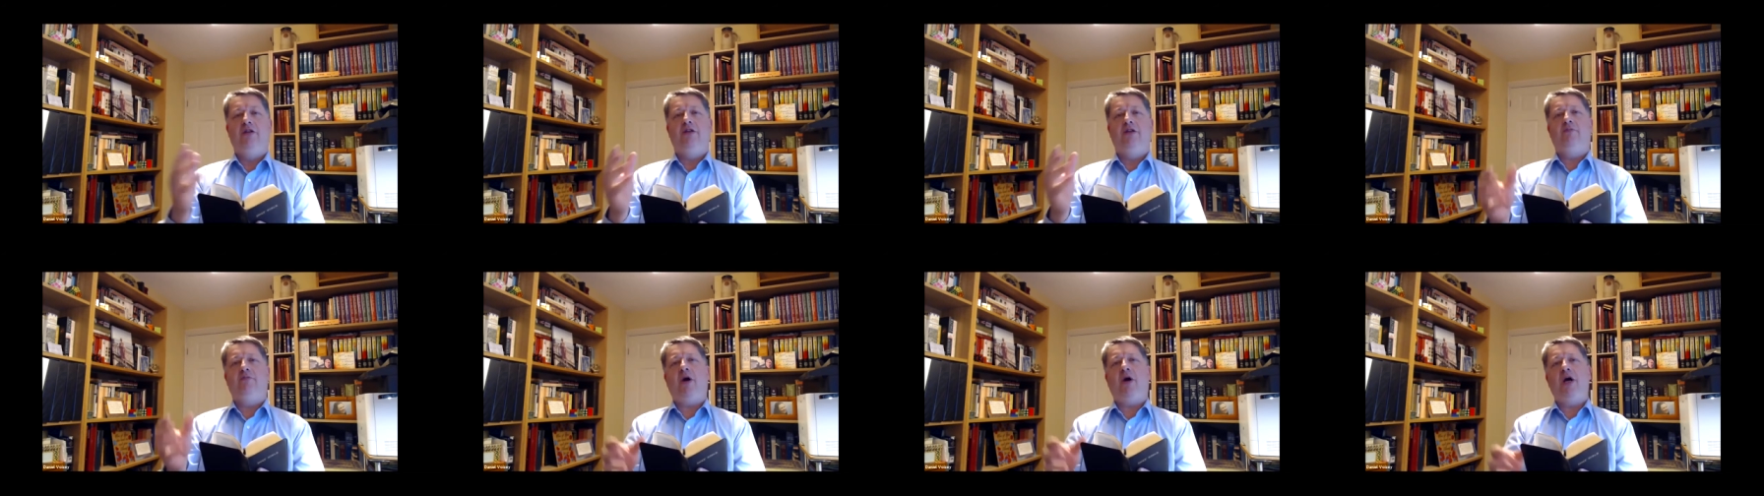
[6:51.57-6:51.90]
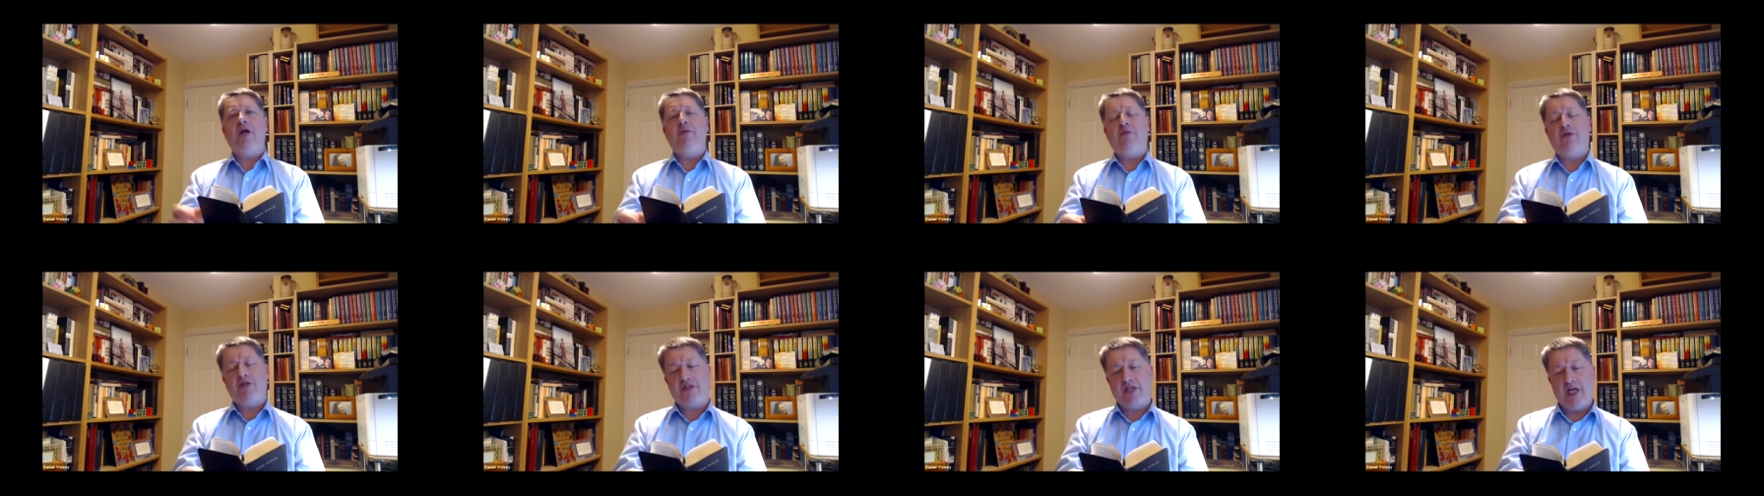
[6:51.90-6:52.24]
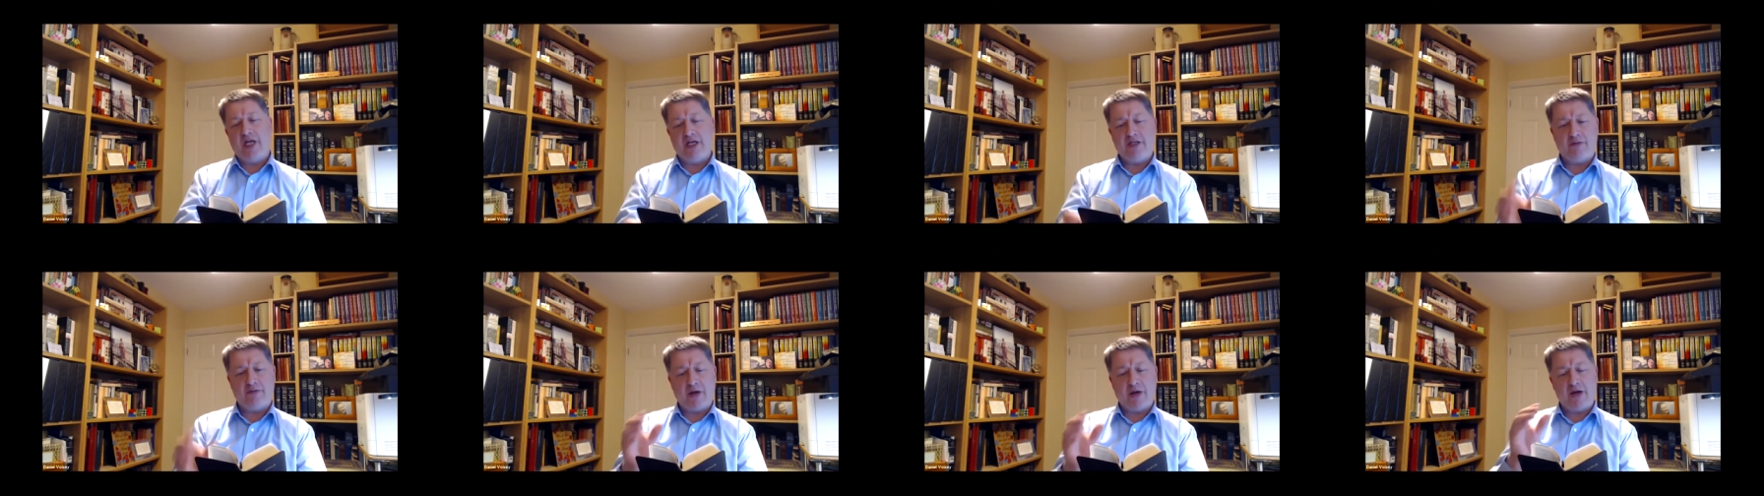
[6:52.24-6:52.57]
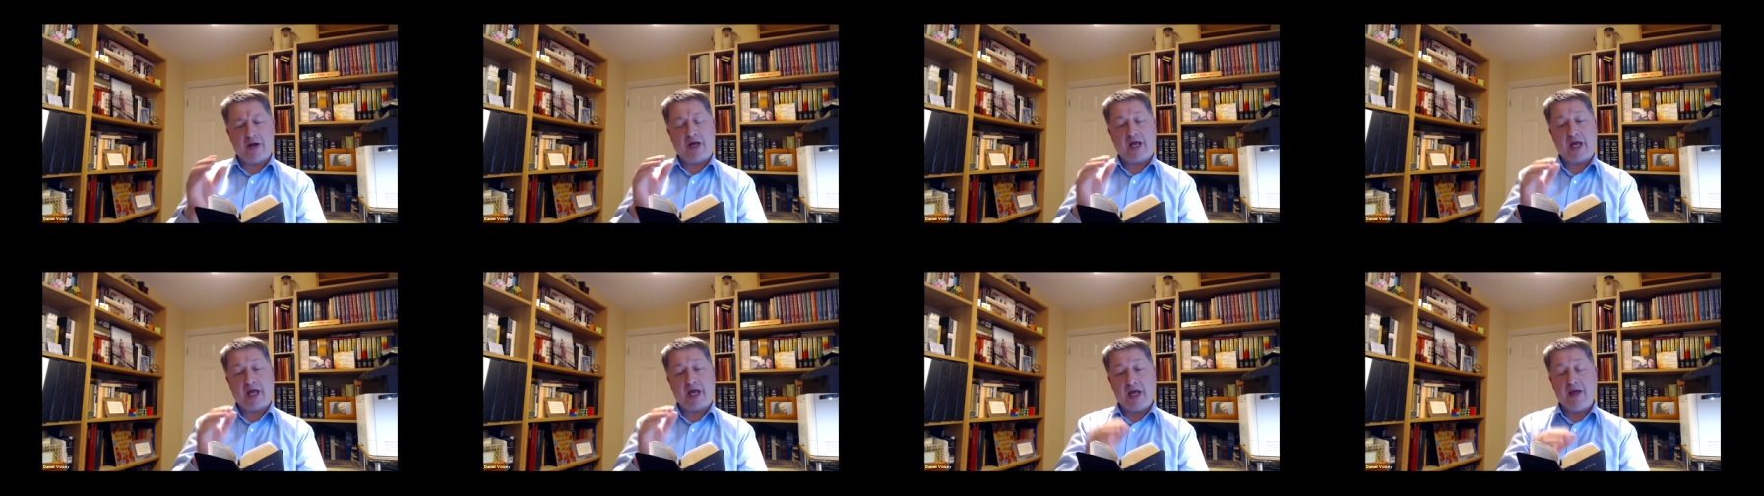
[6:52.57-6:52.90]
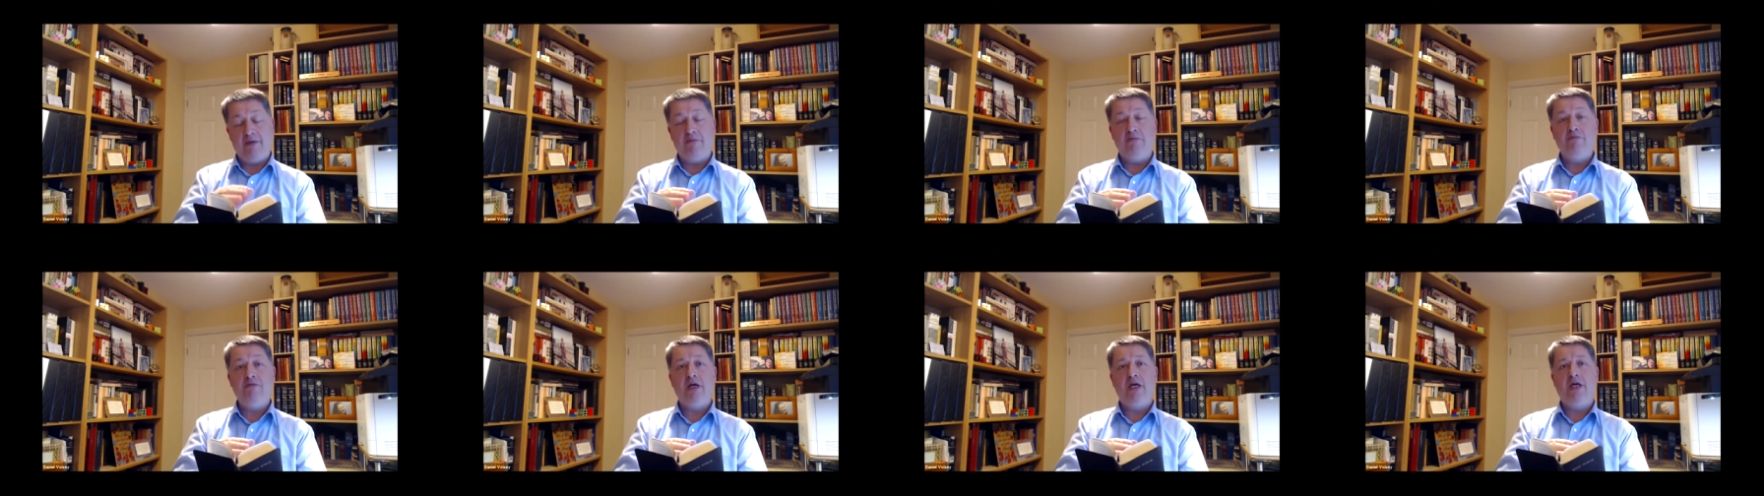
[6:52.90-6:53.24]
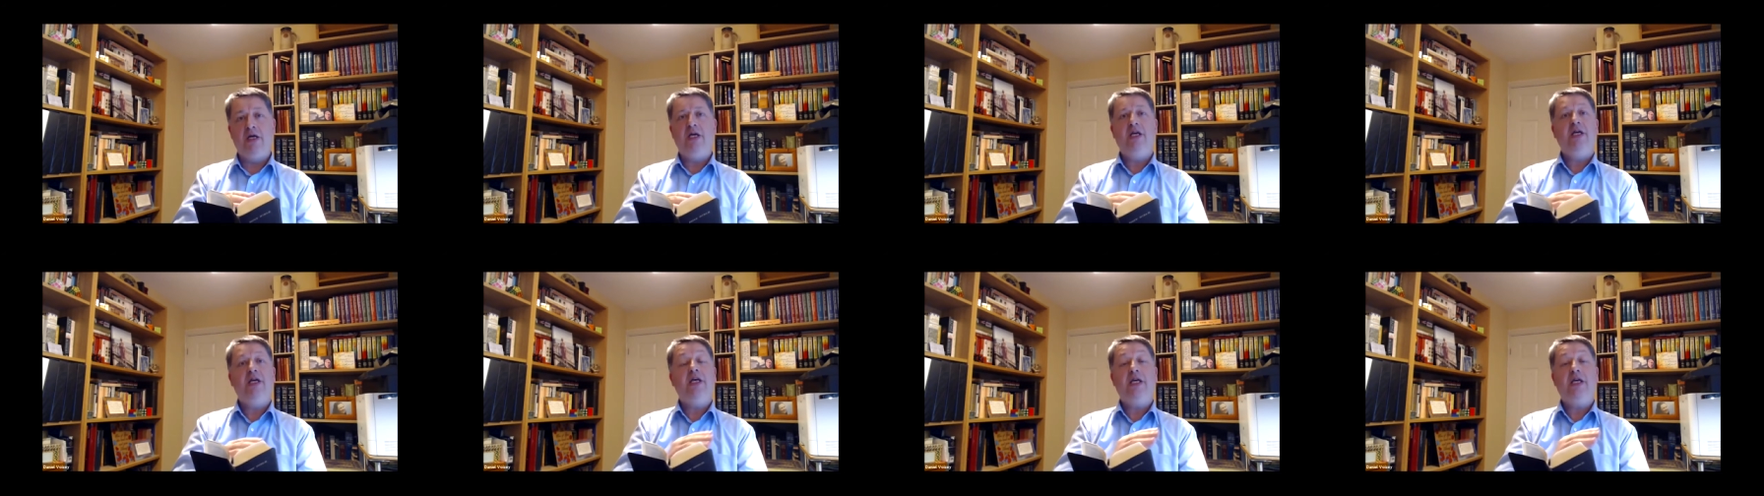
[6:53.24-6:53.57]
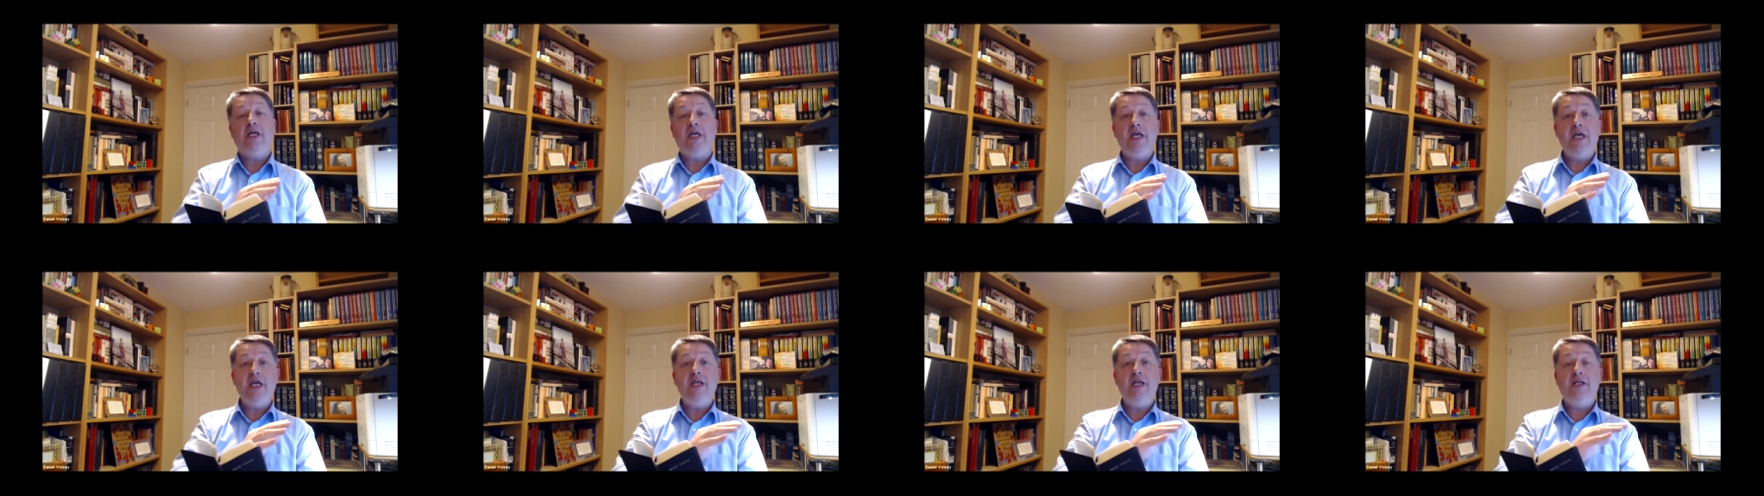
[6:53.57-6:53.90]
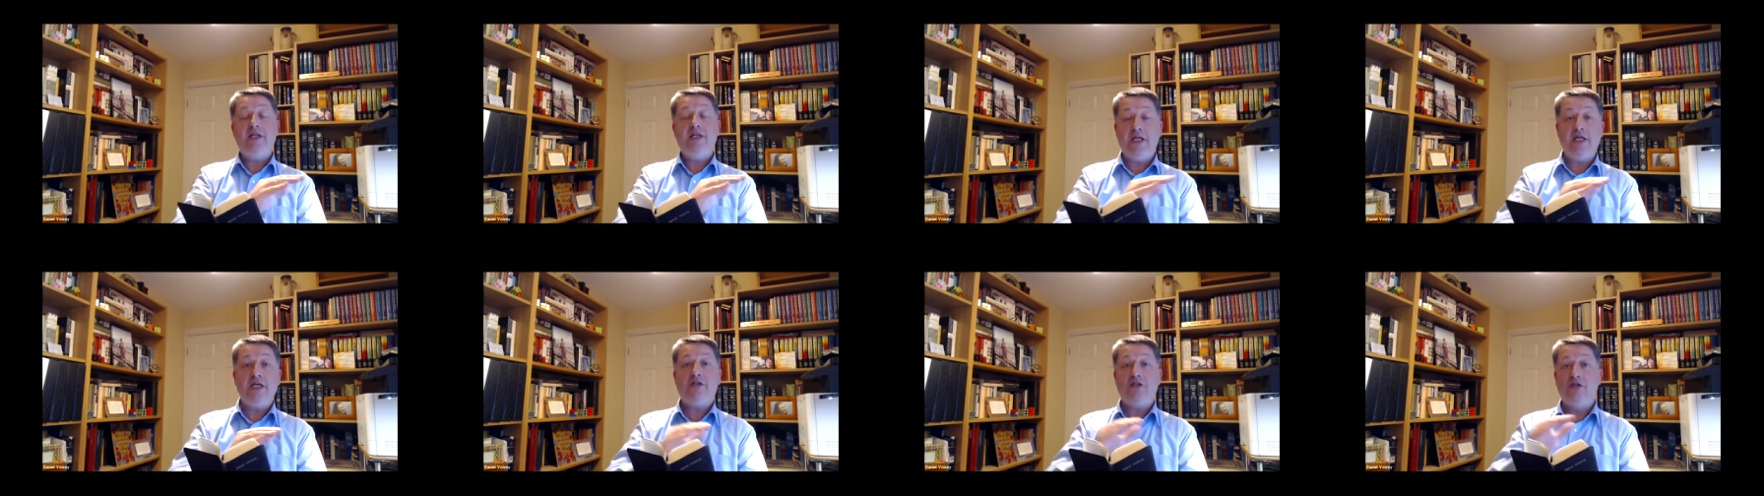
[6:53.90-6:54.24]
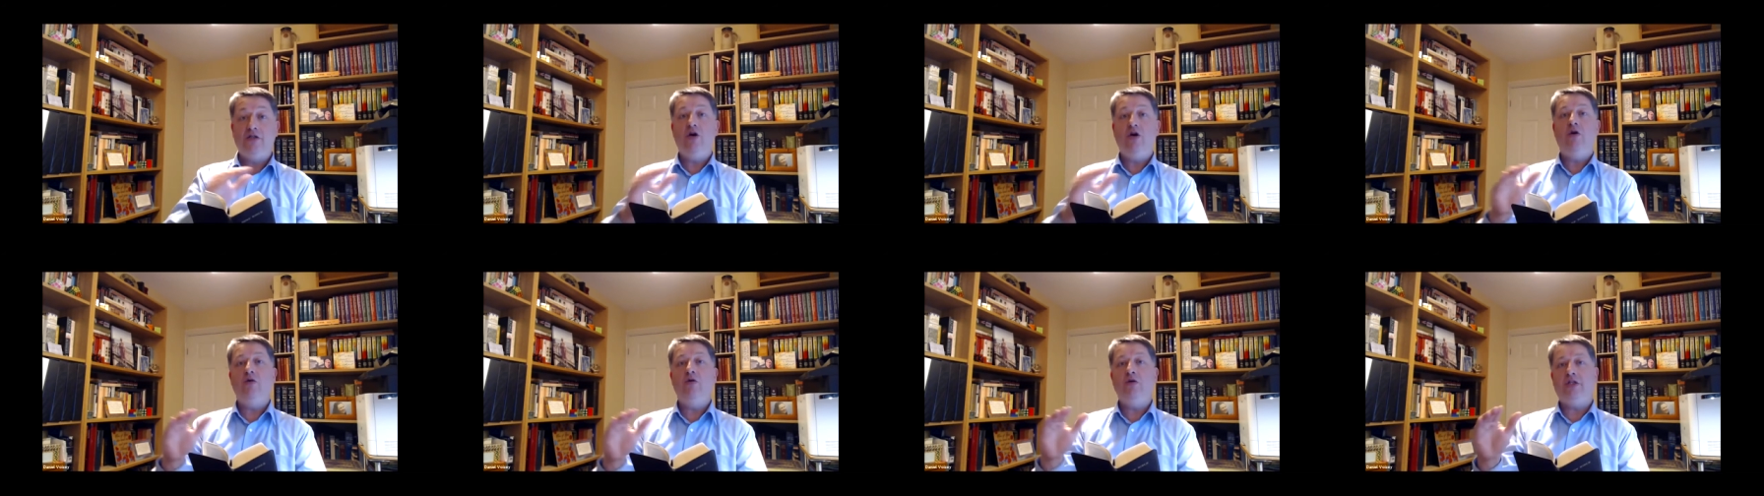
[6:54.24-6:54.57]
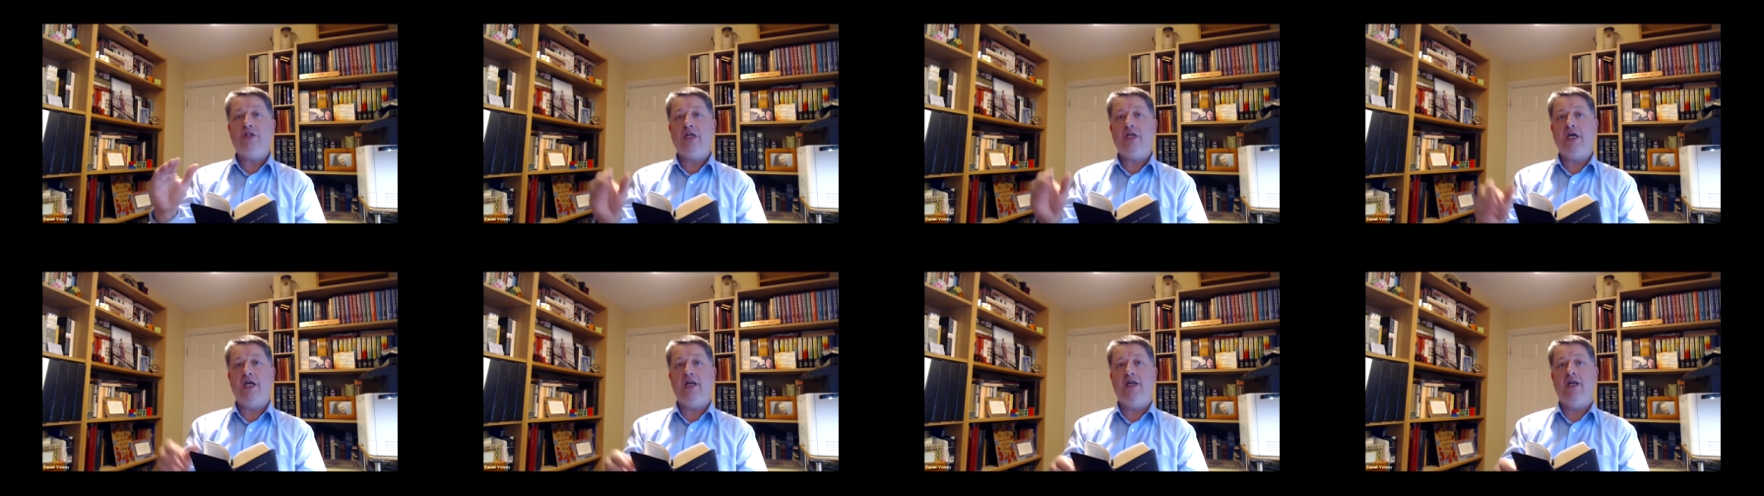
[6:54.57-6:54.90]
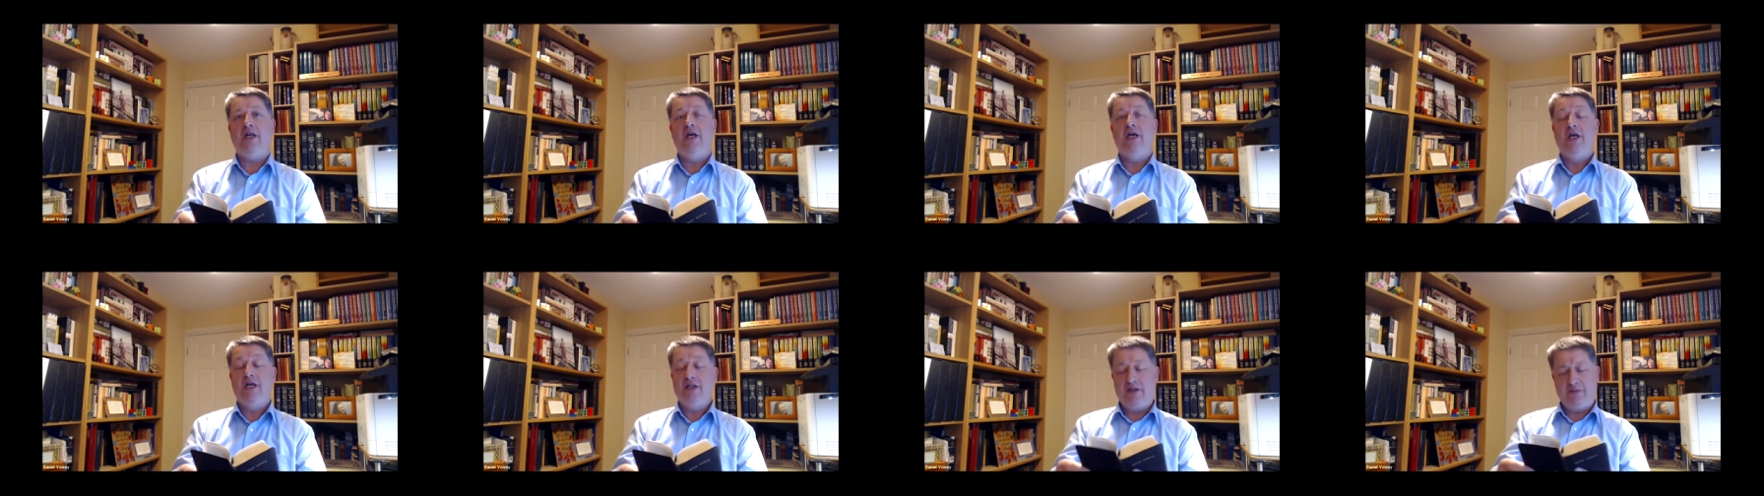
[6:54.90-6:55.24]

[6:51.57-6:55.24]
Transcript: The Bible says about him he did no sin.